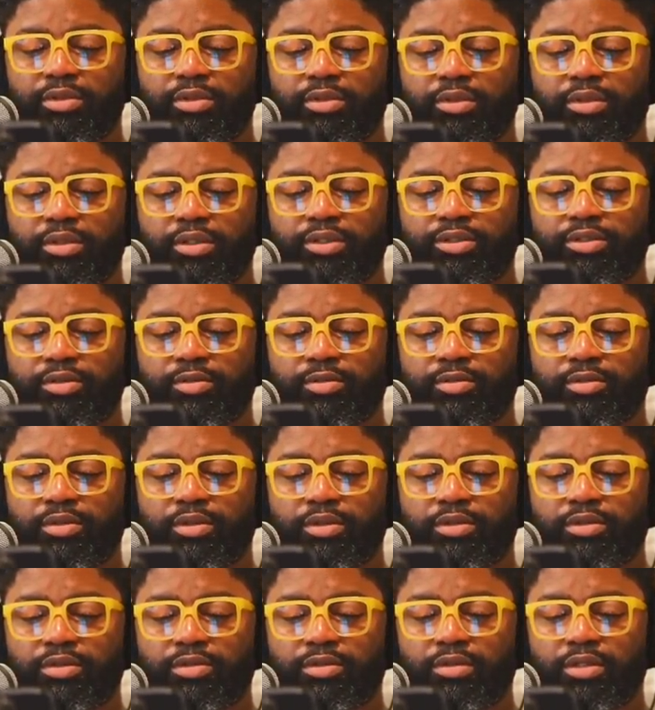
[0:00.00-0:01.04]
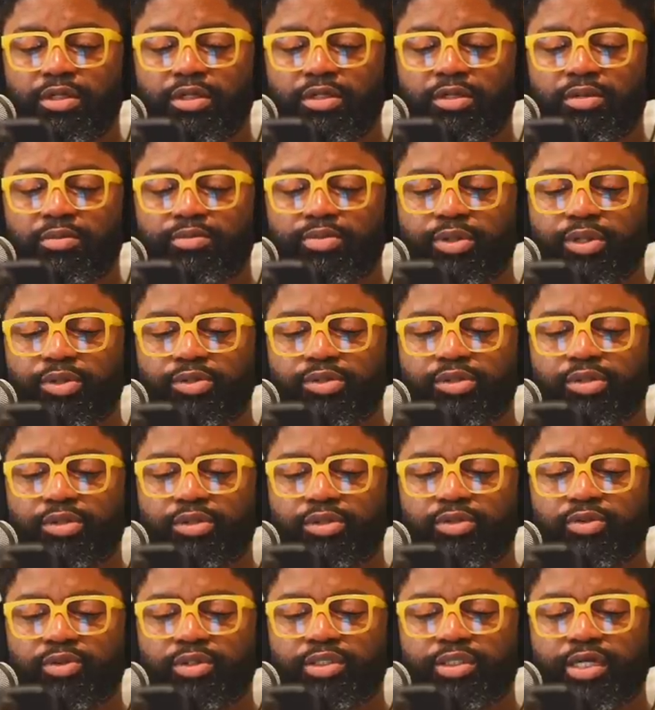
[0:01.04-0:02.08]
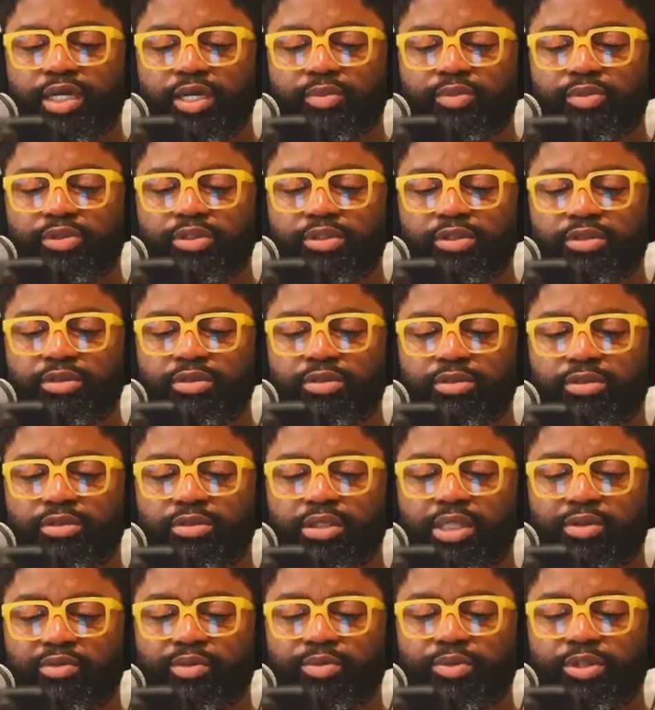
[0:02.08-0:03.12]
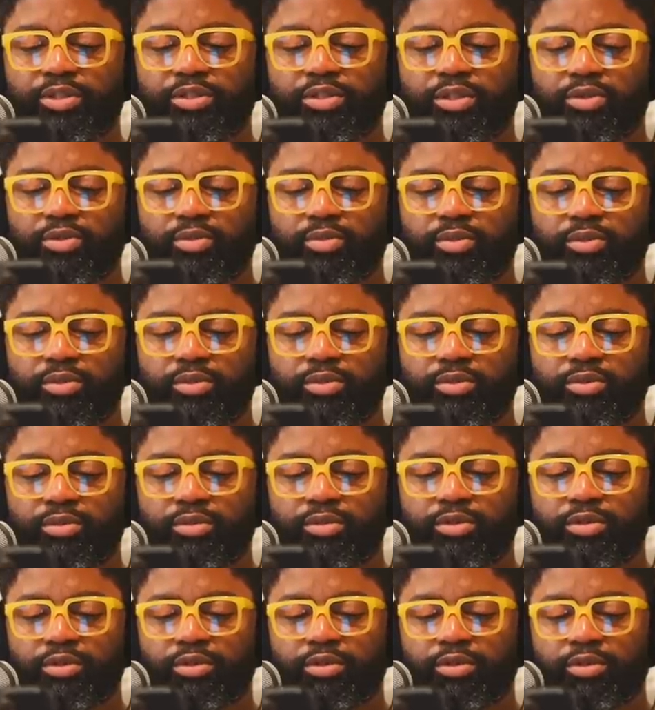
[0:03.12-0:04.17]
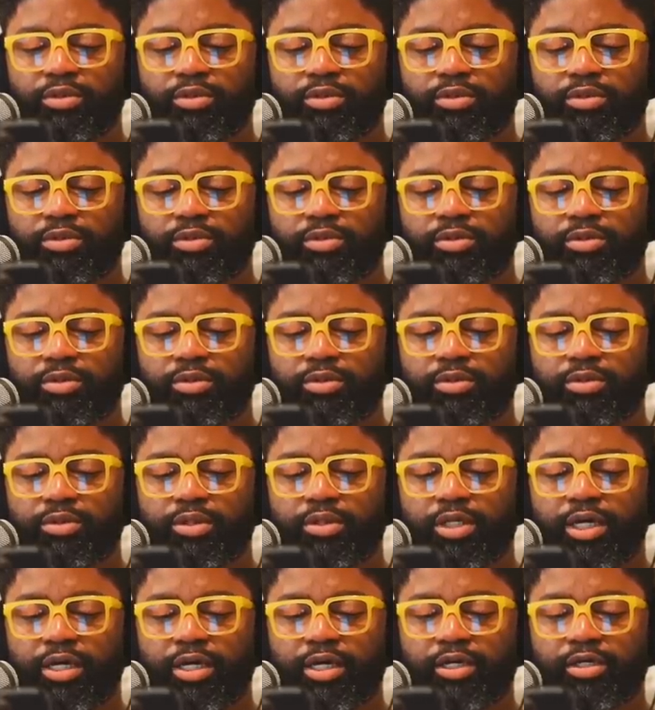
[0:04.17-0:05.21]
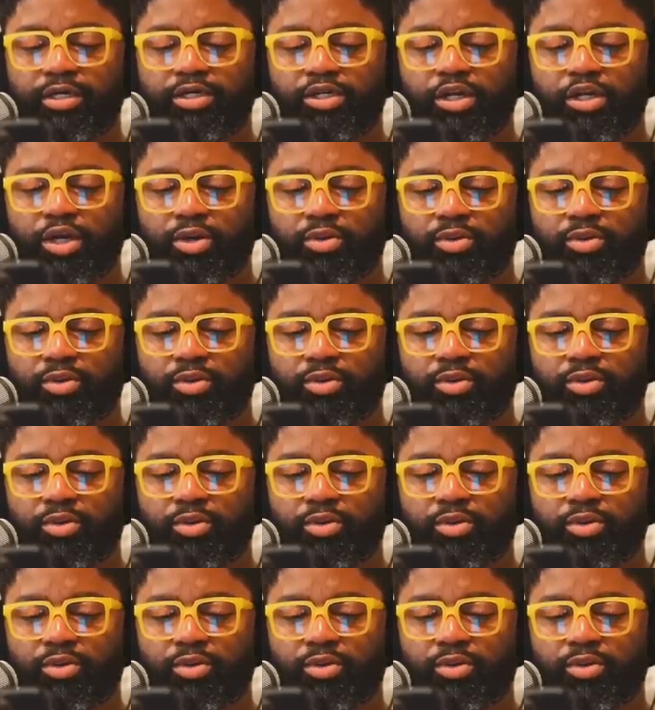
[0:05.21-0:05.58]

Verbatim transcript: is the is the London person Lewis Hamilton? That would be dope. And no,